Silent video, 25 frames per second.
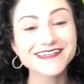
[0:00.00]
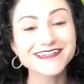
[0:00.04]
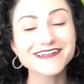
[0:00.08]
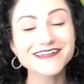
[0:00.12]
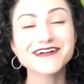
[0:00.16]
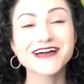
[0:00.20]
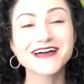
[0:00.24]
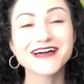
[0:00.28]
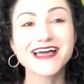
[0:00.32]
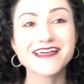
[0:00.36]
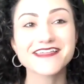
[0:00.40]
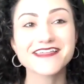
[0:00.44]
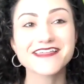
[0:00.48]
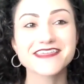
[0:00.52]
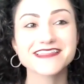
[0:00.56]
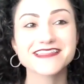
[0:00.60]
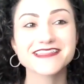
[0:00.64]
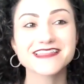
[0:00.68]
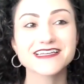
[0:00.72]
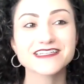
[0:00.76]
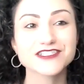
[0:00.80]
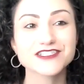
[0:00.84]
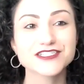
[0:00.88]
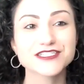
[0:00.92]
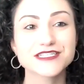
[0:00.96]
no, I think
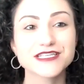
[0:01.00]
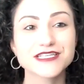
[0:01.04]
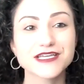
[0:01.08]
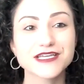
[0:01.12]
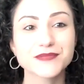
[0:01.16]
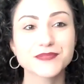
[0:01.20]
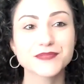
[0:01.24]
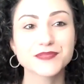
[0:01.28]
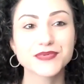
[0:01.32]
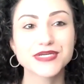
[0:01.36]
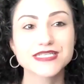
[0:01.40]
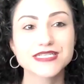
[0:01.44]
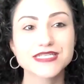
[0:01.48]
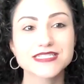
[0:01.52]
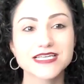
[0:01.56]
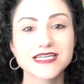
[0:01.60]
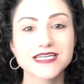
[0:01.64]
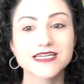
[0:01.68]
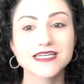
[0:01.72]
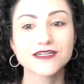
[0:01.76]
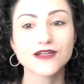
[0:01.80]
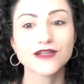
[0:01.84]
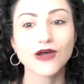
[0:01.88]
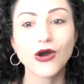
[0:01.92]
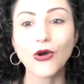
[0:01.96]
that just brings
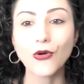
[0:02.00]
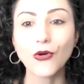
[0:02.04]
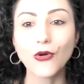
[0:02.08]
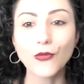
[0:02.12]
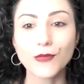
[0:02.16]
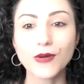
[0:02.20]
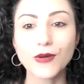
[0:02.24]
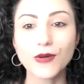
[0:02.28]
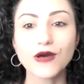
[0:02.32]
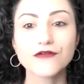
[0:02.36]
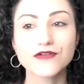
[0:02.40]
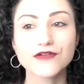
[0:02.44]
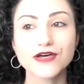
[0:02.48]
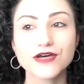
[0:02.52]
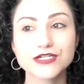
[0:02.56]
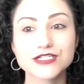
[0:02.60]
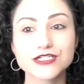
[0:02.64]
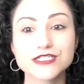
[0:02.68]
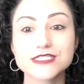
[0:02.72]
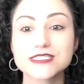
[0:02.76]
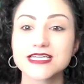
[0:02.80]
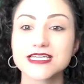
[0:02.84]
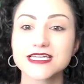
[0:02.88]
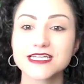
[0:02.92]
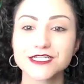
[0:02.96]
it home of
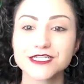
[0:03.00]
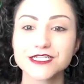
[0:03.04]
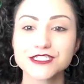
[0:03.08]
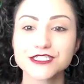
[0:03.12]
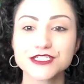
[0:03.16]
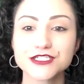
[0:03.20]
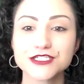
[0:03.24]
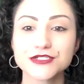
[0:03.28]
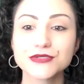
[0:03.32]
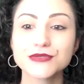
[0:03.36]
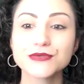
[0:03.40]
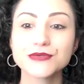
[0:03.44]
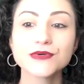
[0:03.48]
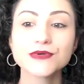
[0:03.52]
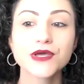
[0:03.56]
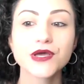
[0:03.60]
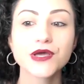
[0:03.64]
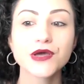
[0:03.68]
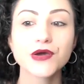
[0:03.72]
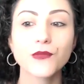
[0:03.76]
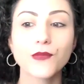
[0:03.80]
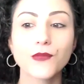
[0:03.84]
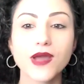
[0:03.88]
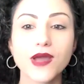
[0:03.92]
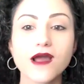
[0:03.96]
understanding too
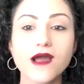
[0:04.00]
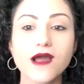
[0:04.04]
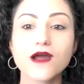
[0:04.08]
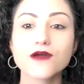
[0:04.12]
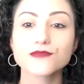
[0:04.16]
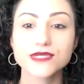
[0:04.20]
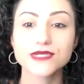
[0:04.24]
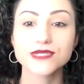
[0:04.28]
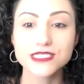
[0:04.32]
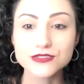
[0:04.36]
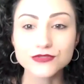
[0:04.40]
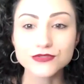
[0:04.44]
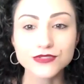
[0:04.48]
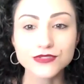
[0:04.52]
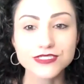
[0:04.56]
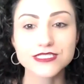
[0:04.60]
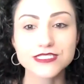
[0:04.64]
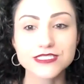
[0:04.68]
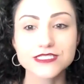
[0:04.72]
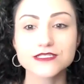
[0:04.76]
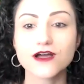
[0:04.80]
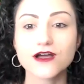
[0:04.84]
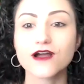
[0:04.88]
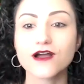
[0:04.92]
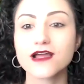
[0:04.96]
where our
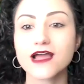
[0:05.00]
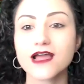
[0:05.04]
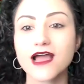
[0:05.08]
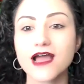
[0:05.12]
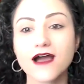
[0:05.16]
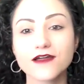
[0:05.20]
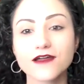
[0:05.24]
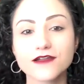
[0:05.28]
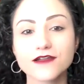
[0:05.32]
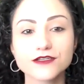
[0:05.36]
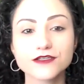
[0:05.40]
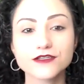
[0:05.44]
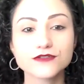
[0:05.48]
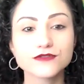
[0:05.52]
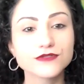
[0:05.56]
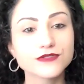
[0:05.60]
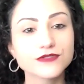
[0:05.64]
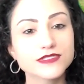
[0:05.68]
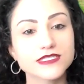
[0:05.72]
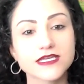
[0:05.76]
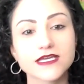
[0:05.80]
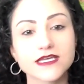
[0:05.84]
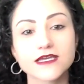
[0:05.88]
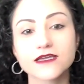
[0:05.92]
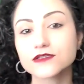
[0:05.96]
resources are, how to
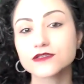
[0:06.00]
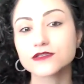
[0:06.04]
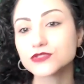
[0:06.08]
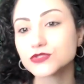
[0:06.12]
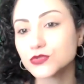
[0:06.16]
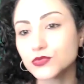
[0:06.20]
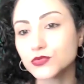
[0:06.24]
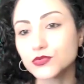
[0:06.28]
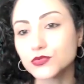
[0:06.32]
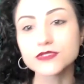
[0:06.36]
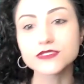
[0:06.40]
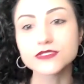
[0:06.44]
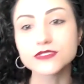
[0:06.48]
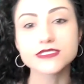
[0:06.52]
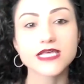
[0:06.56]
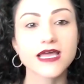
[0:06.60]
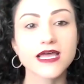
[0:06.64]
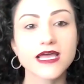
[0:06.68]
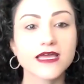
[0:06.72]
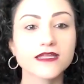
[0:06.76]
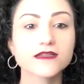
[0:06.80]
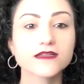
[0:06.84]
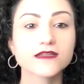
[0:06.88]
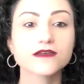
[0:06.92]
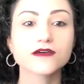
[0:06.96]
use tools and